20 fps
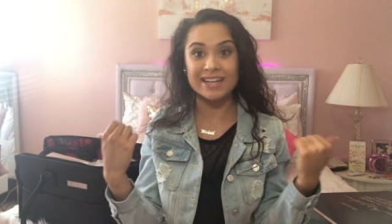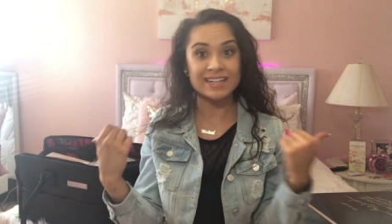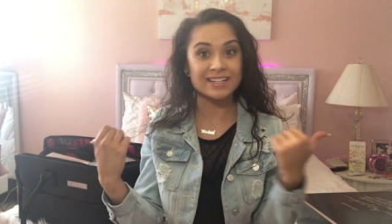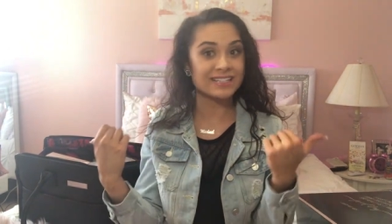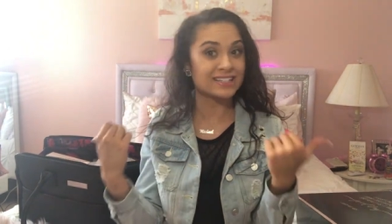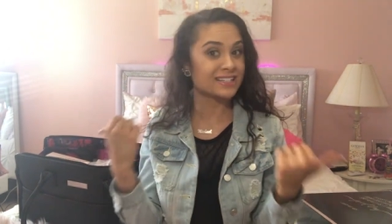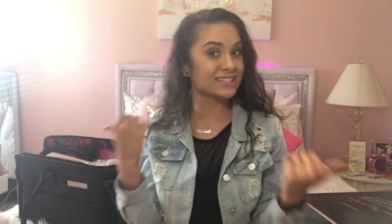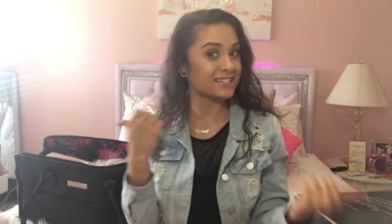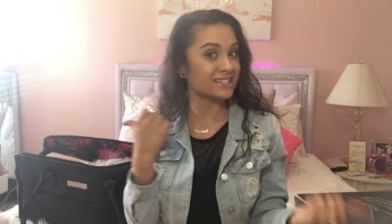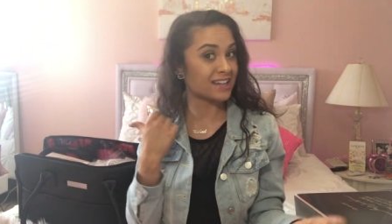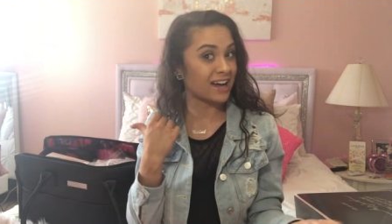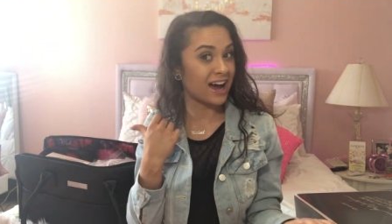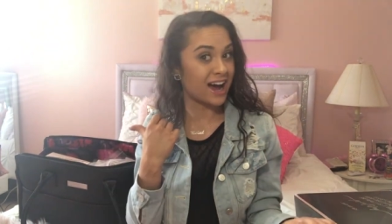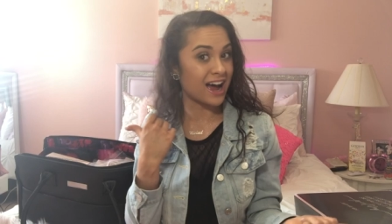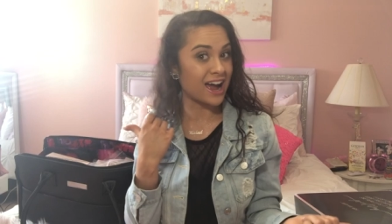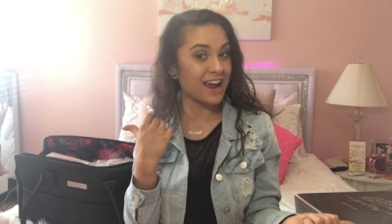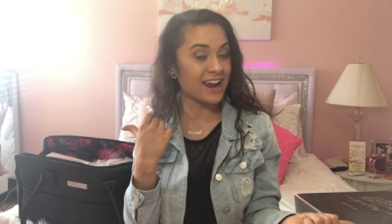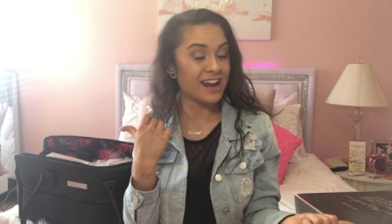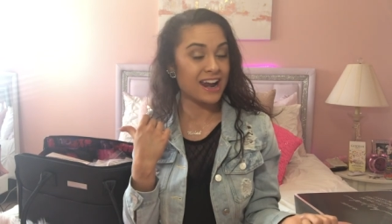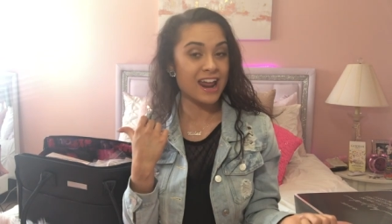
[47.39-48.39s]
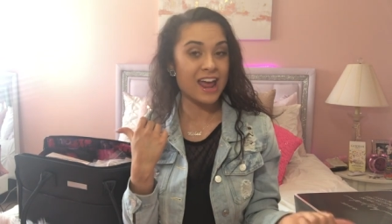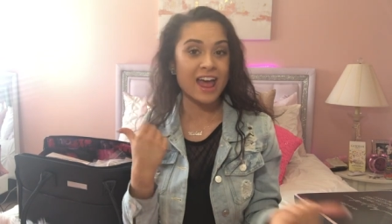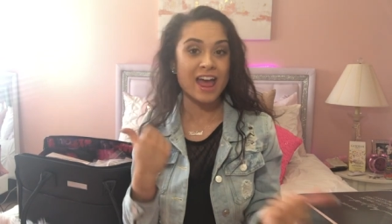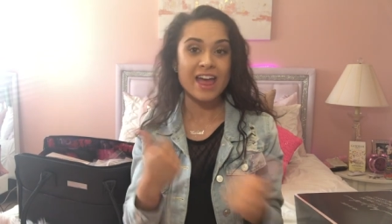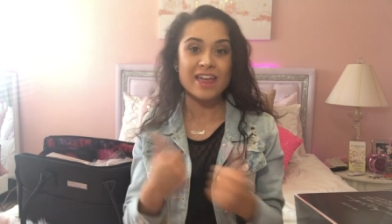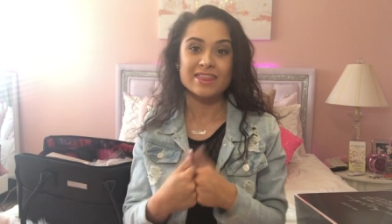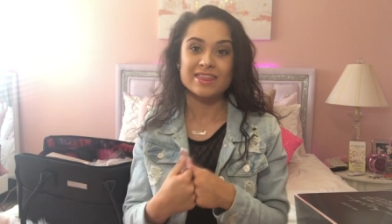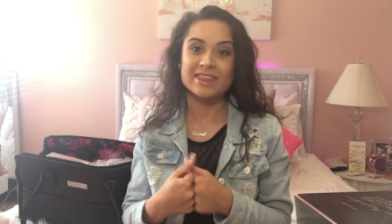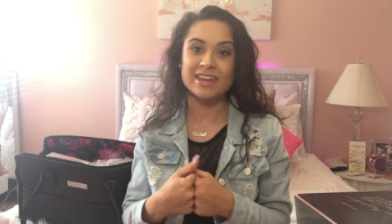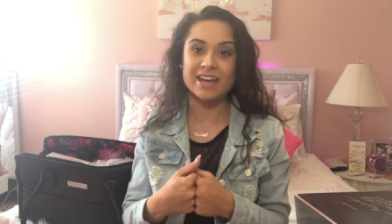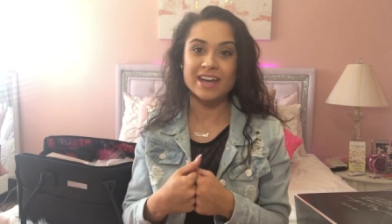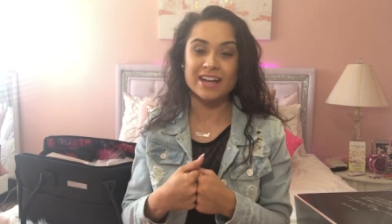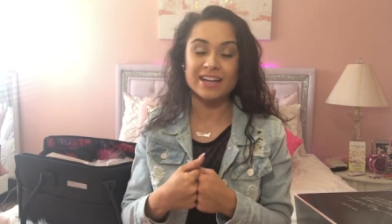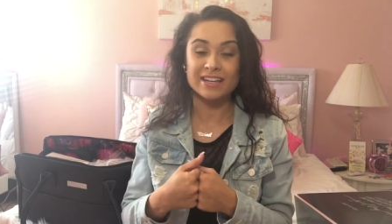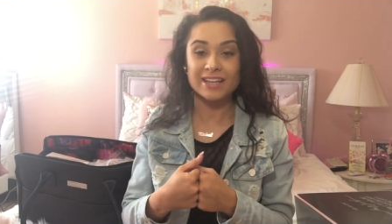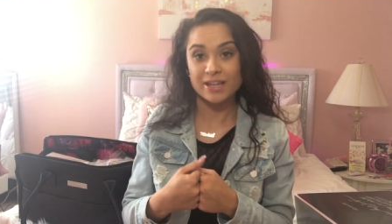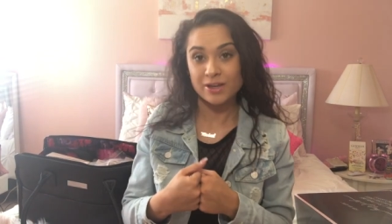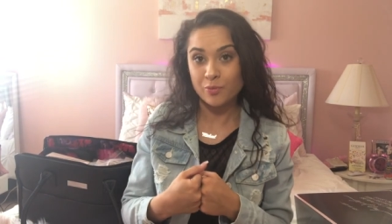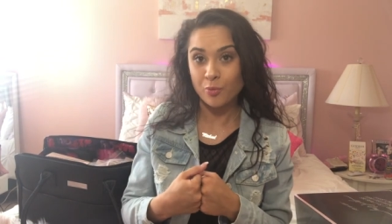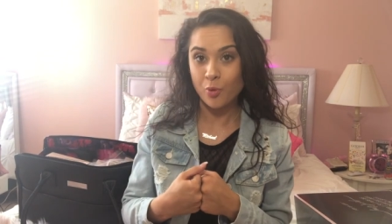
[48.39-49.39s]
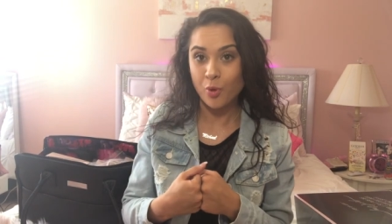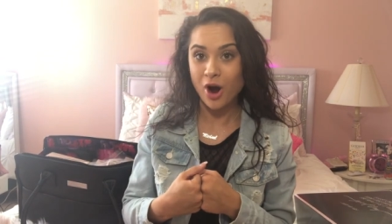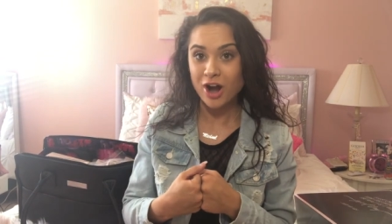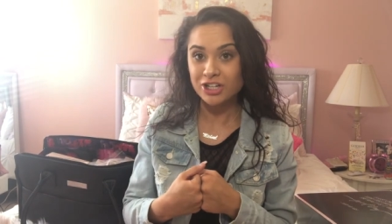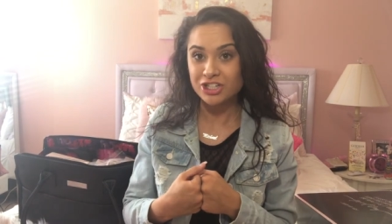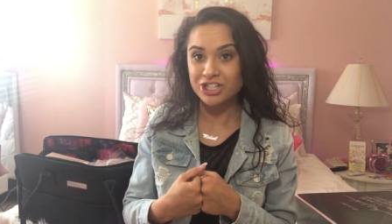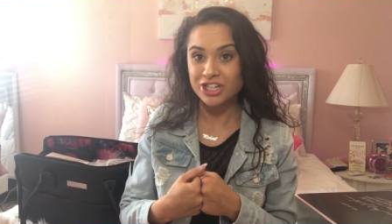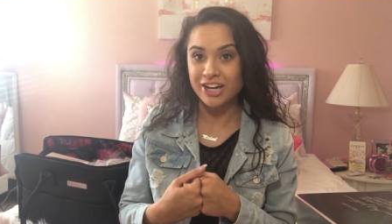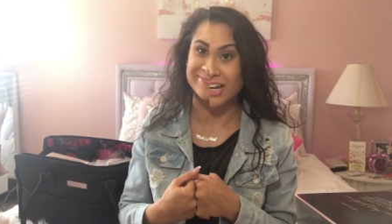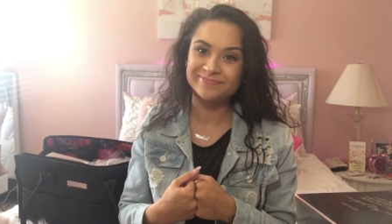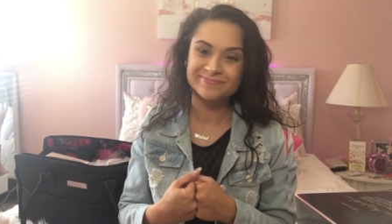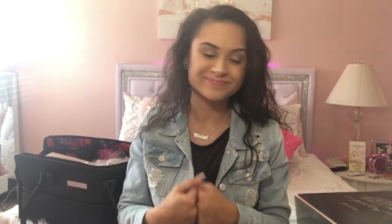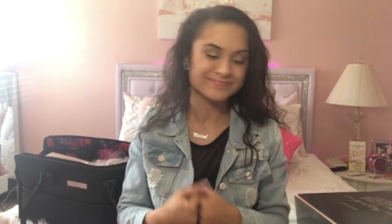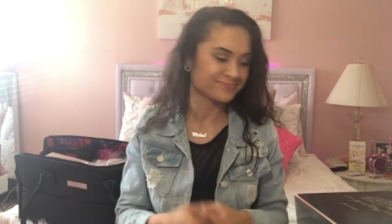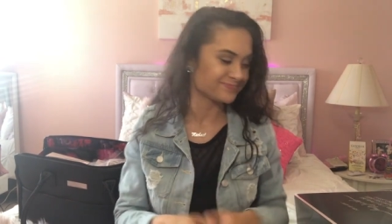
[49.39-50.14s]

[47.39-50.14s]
inside, then keep watching.